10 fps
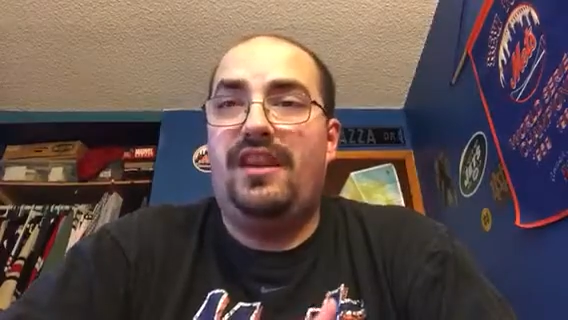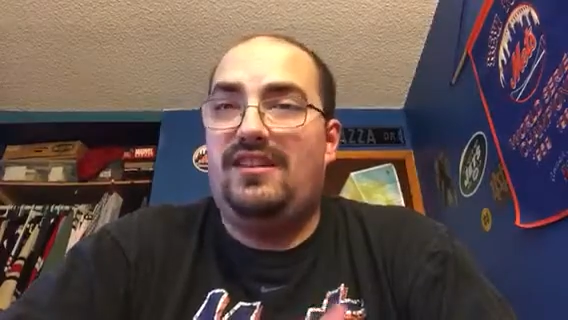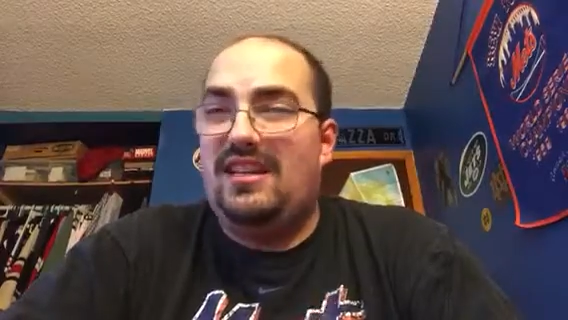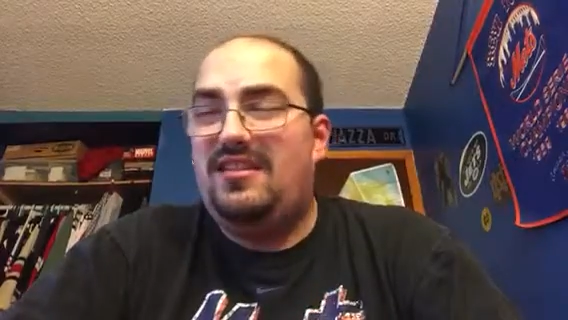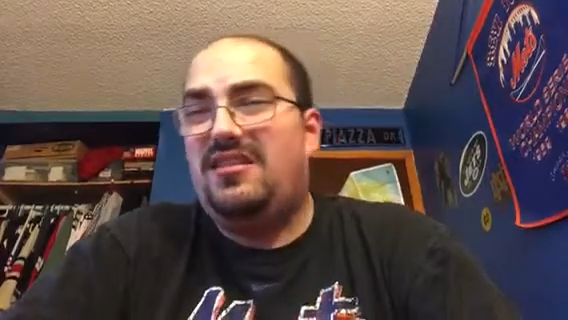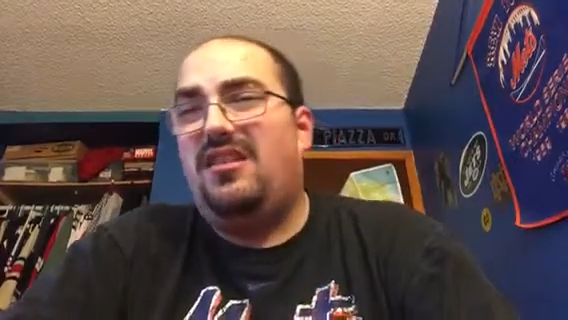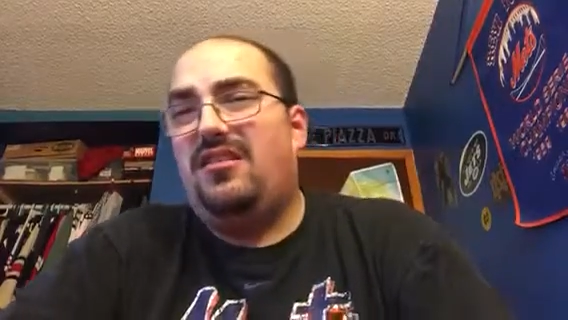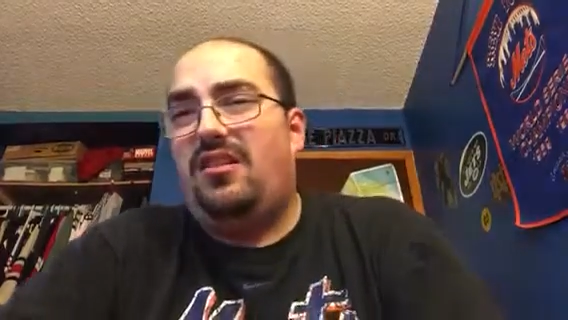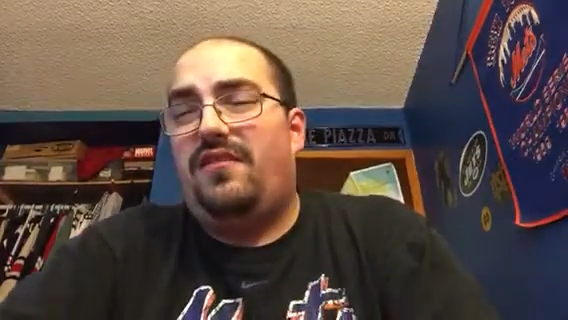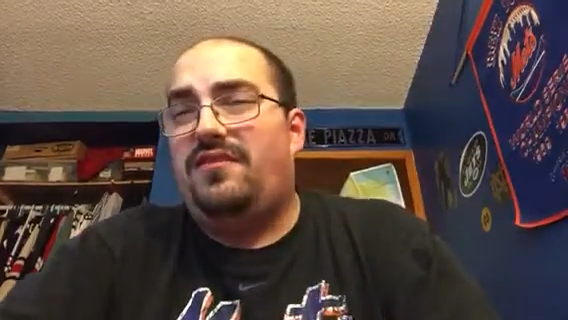It did
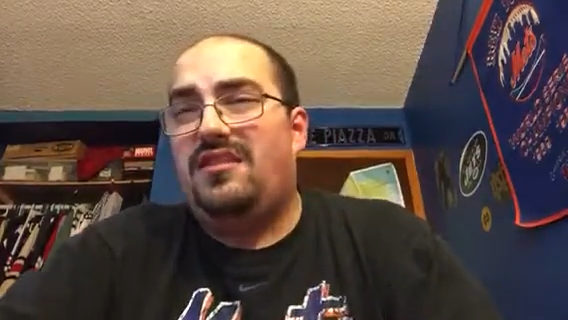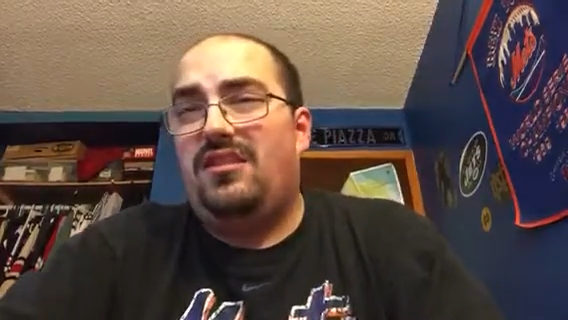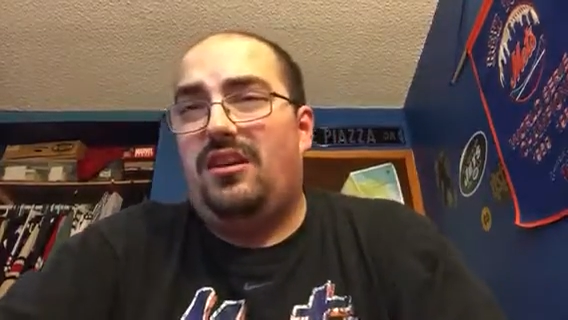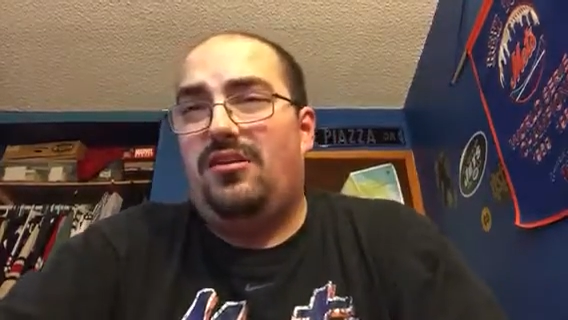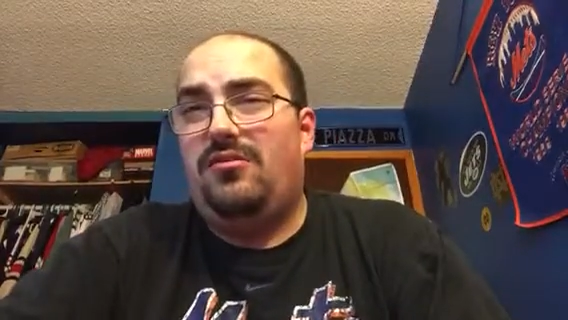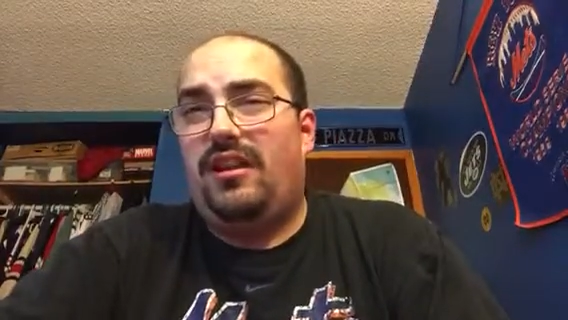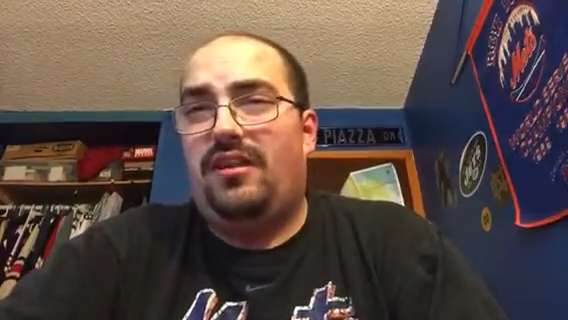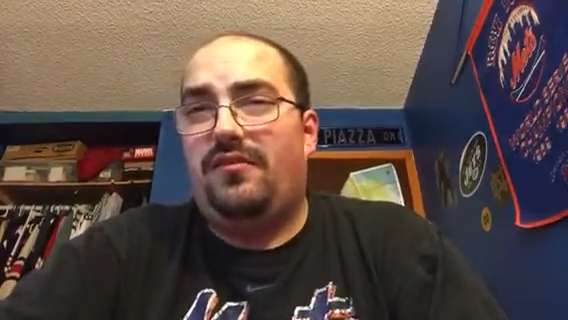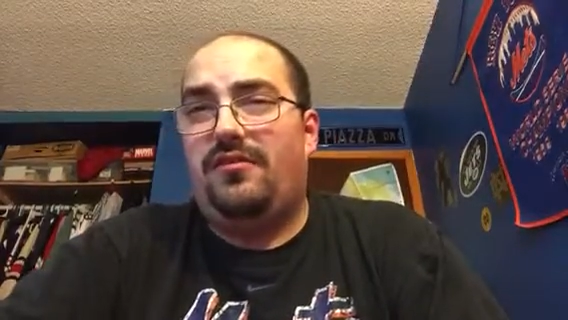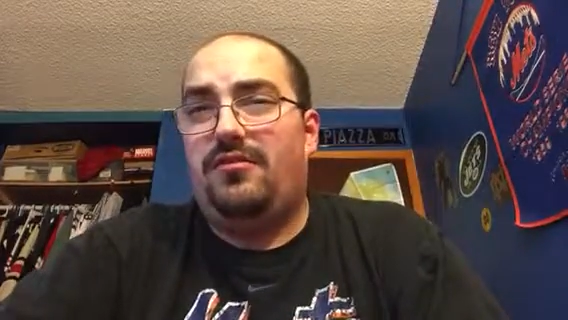start off slow,
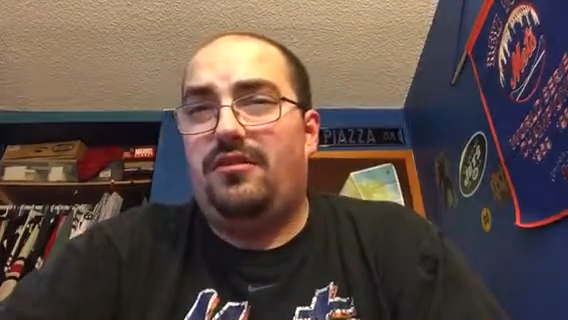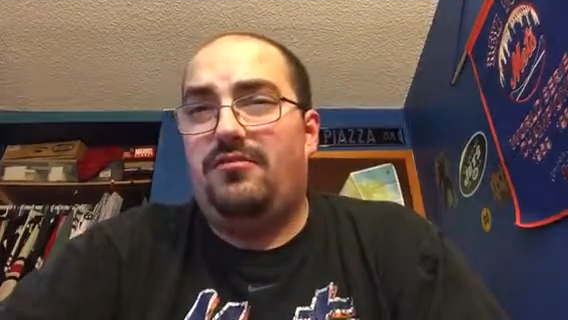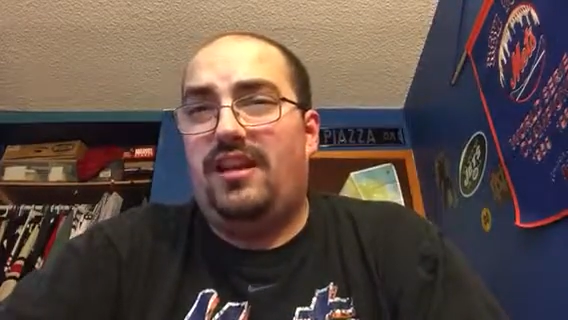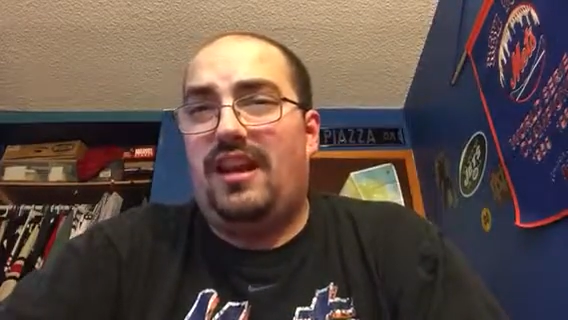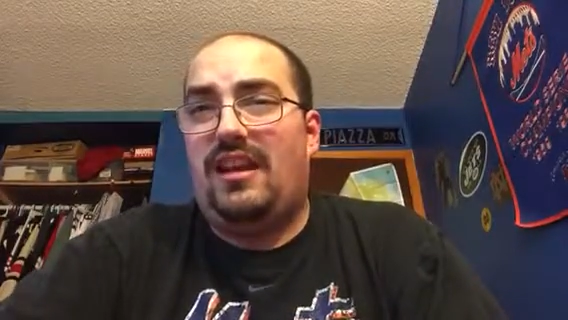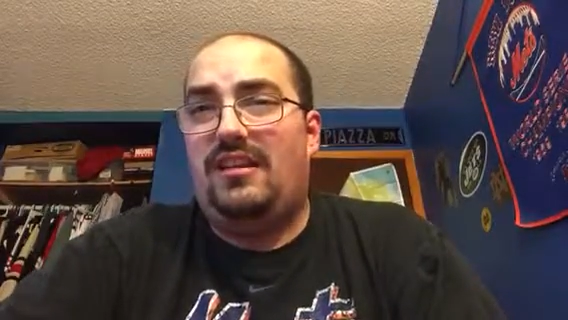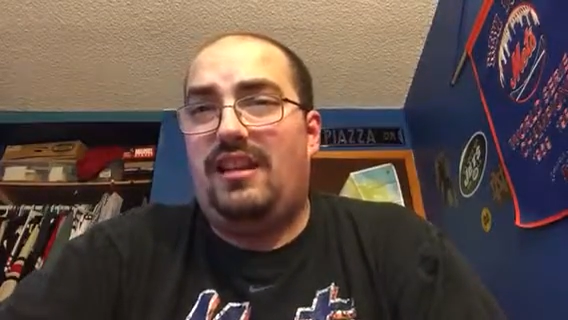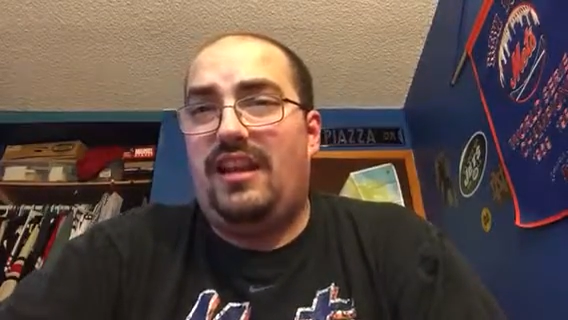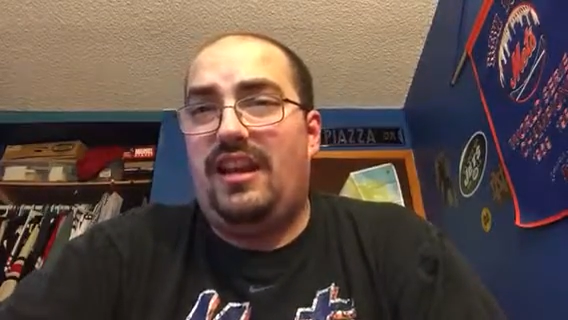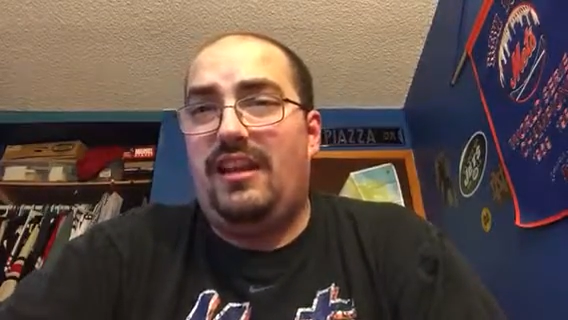and of course we had
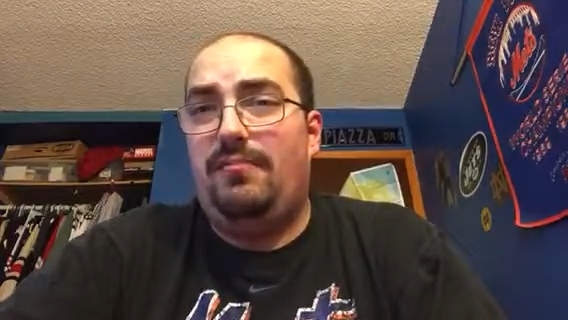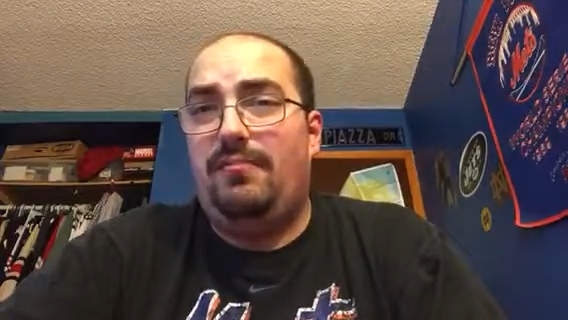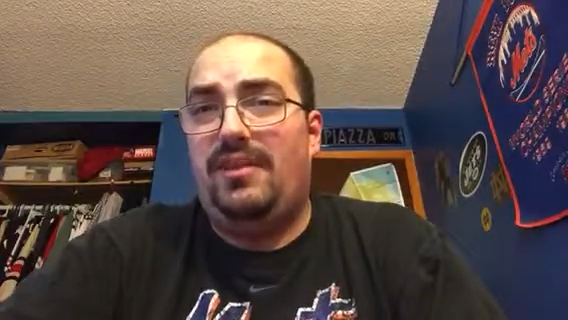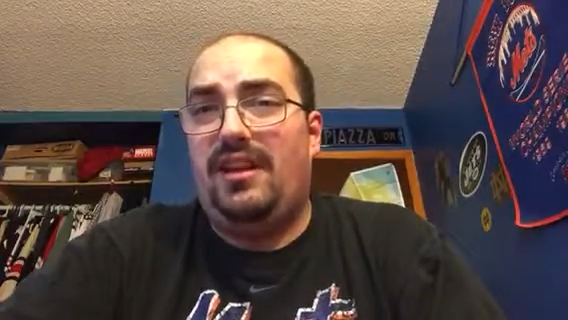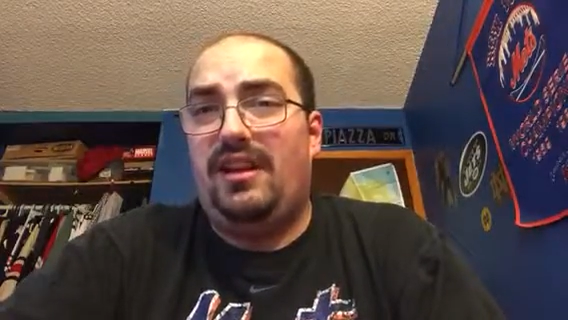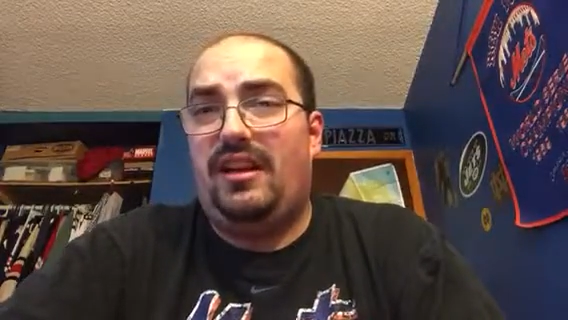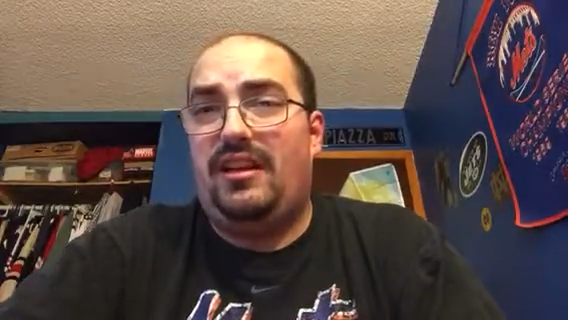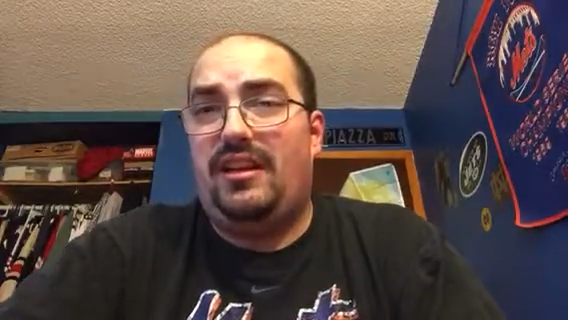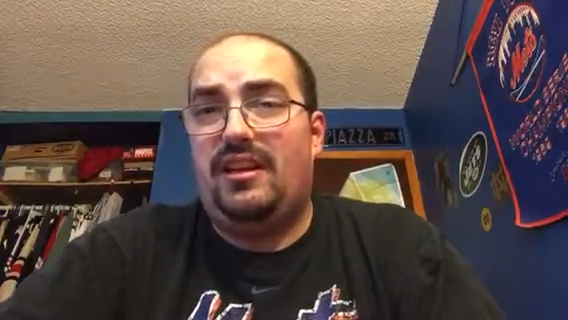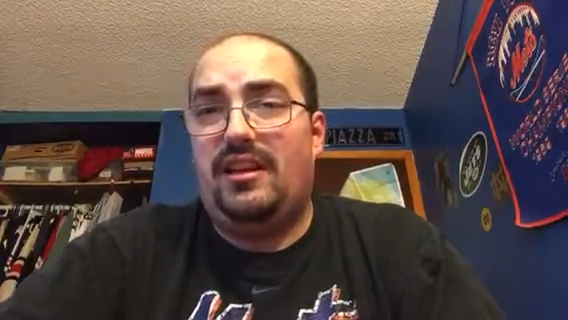the
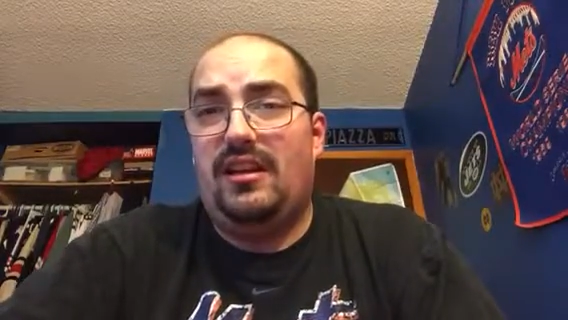big